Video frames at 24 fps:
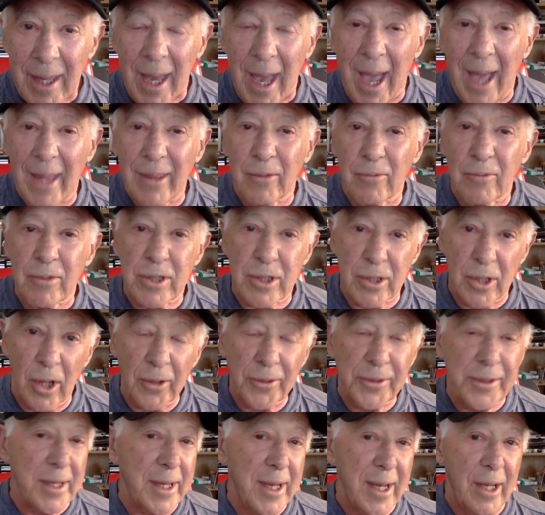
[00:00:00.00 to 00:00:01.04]
And the
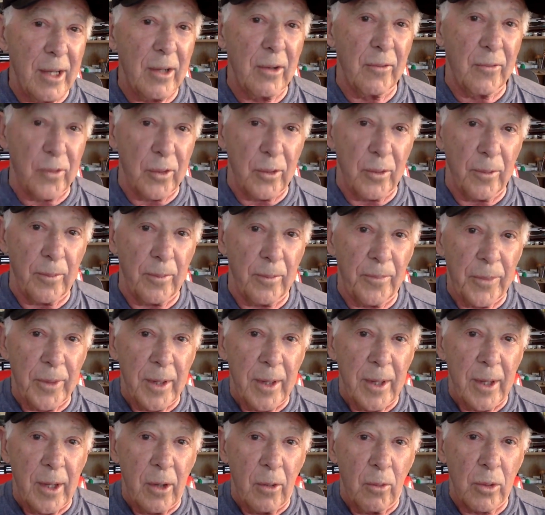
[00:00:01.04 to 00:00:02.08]
resulting interview
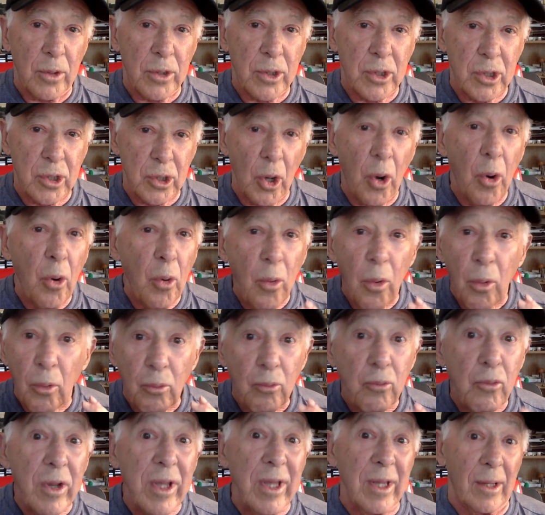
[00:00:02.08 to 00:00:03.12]
was so
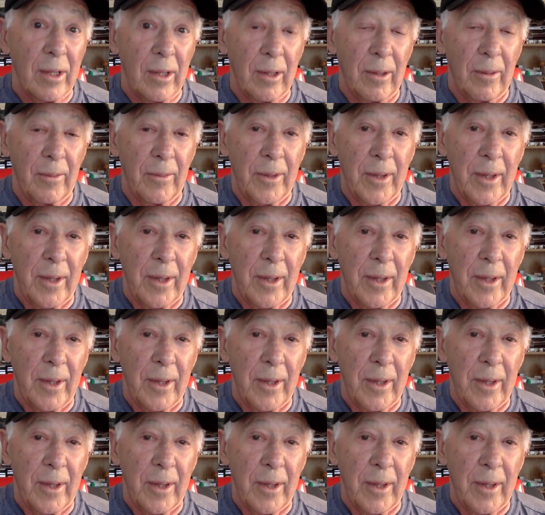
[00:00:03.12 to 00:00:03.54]
real